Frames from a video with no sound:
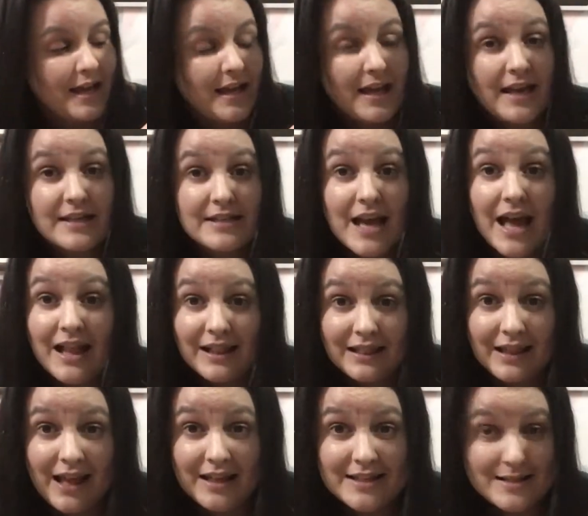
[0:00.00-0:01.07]
it
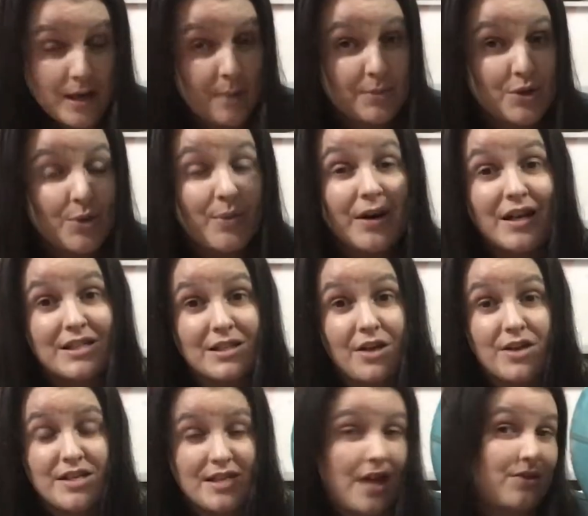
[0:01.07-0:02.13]
lights up. So when I saw
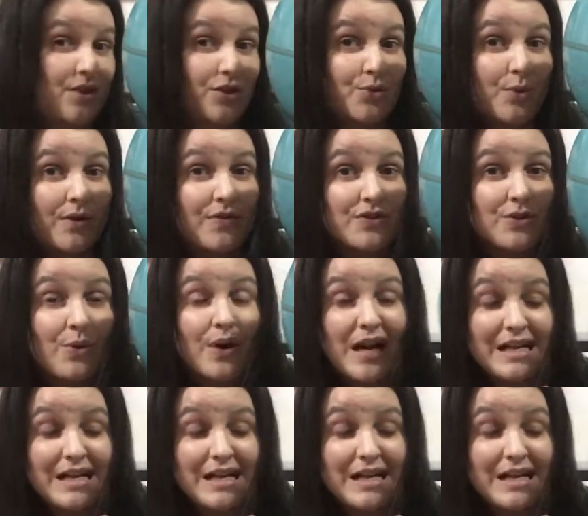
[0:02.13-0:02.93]
this at the thrift store,